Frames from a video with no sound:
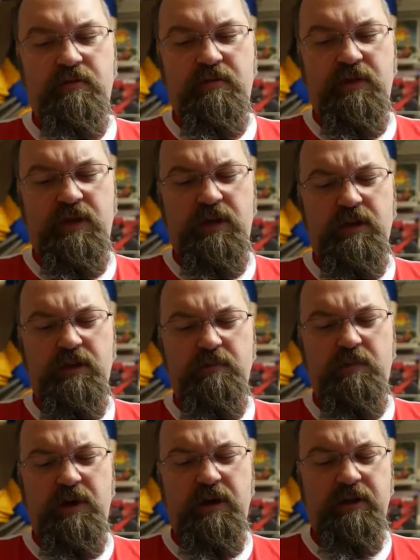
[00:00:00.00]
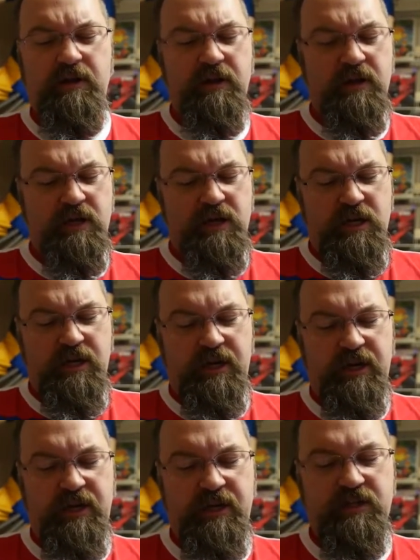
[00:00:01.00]
the bond.
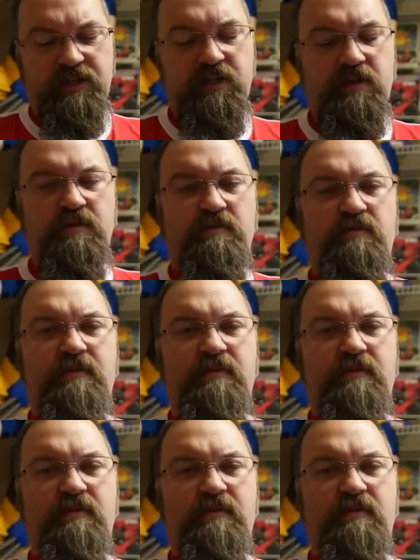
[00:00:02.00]
And so